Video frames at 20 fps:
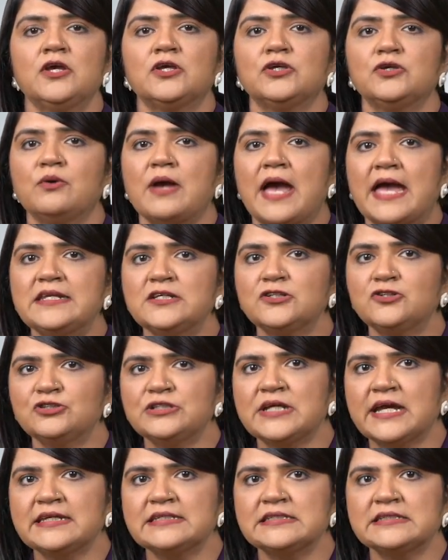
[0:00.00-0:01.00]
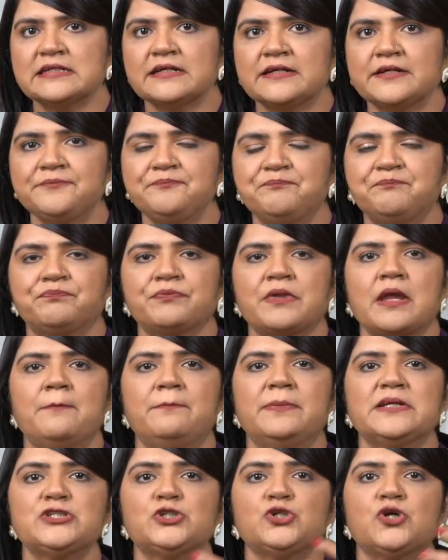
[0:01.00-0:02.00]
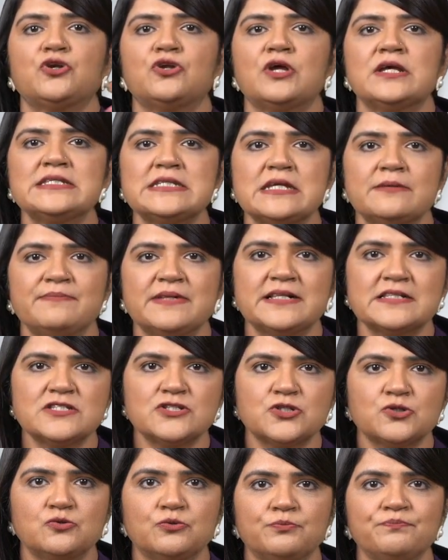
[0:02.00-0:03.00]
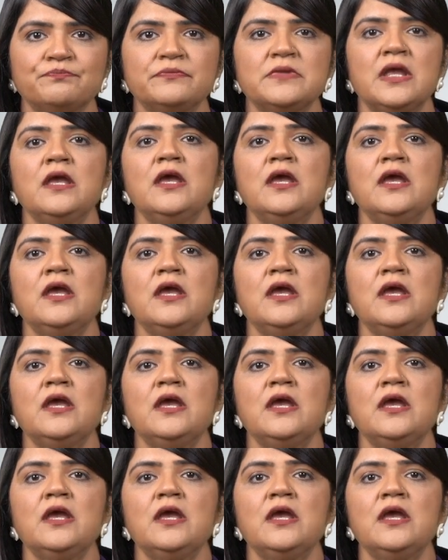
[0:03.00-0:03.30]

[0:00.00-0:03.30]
You had a good idea, but you're not able to